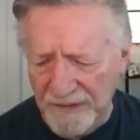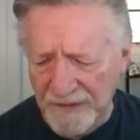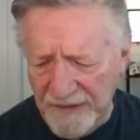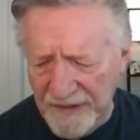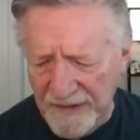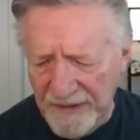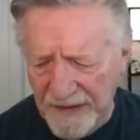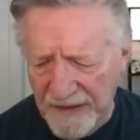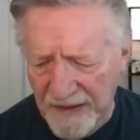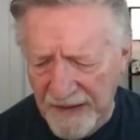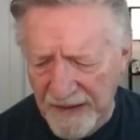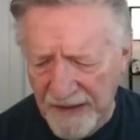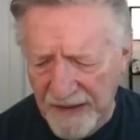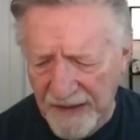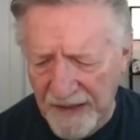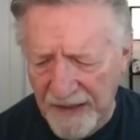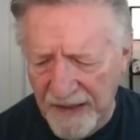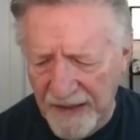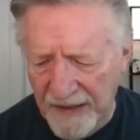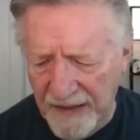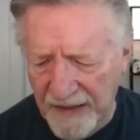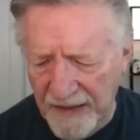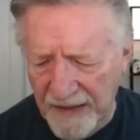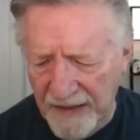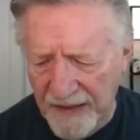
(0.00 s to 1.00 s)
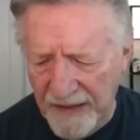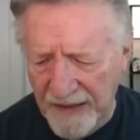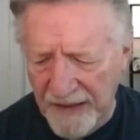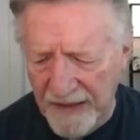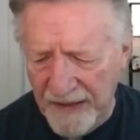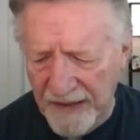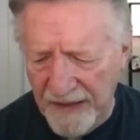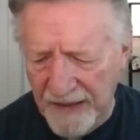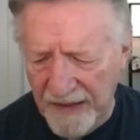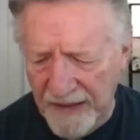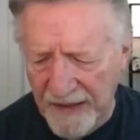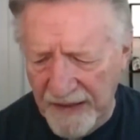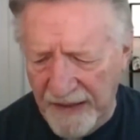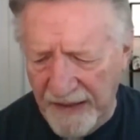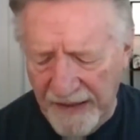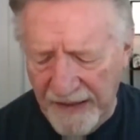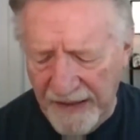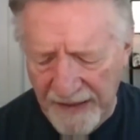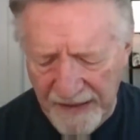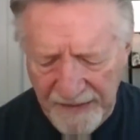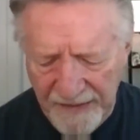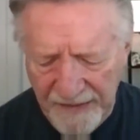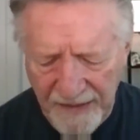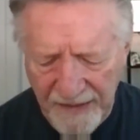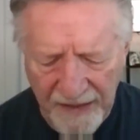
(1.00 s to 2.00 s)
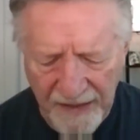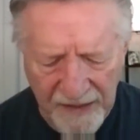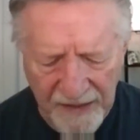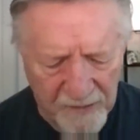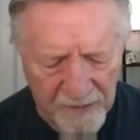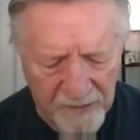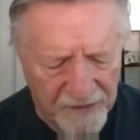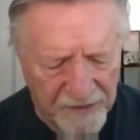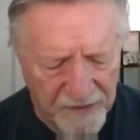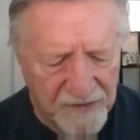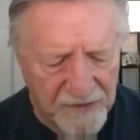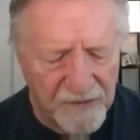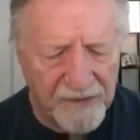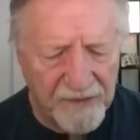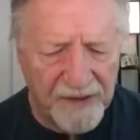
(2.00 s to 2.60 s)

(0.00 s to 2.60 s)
and I, I had been doing a um,